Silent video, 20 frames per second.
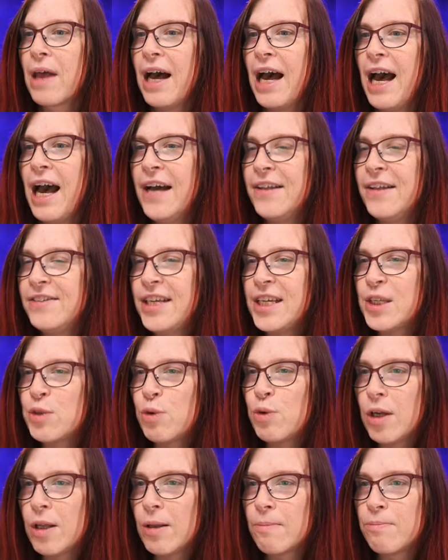and this
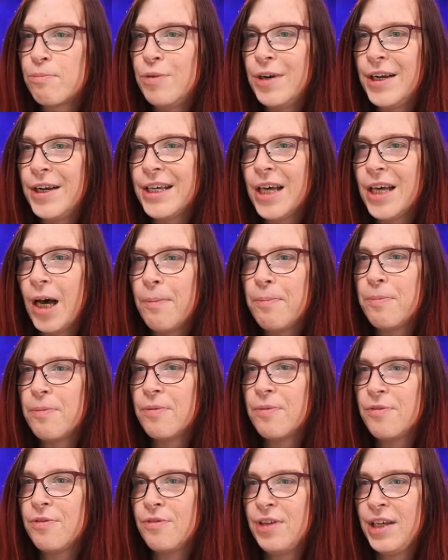will bring up
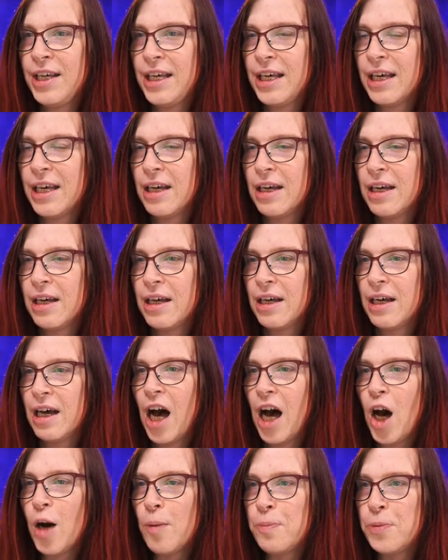the
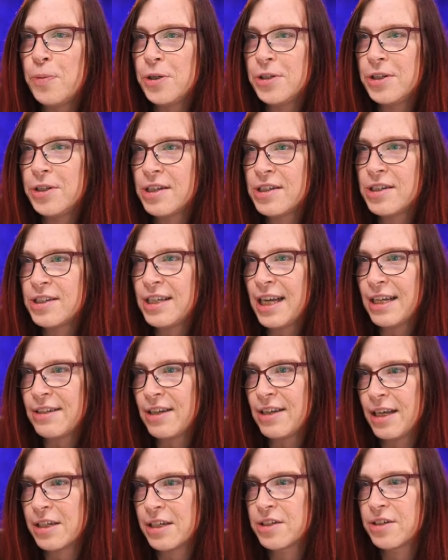output
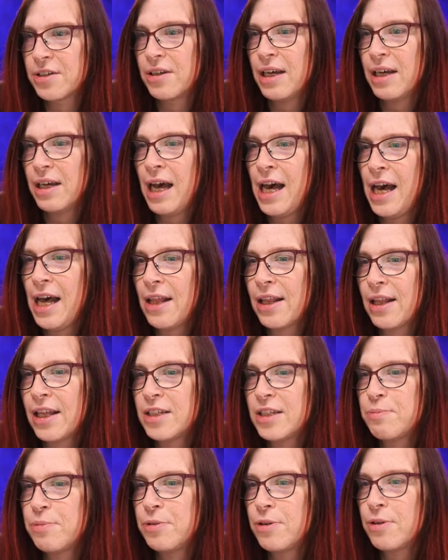settings. And let's
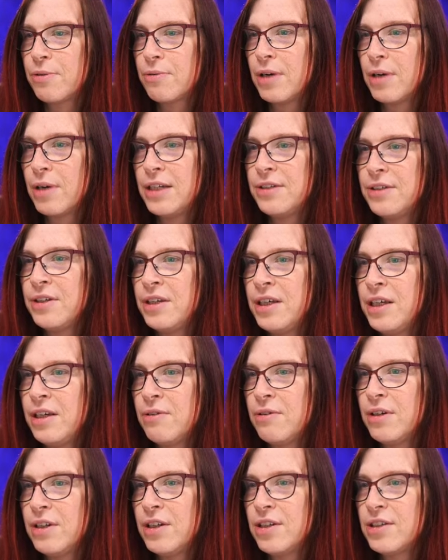put it right here
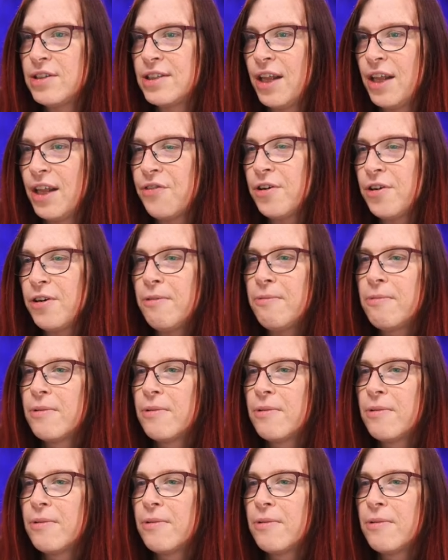in the center.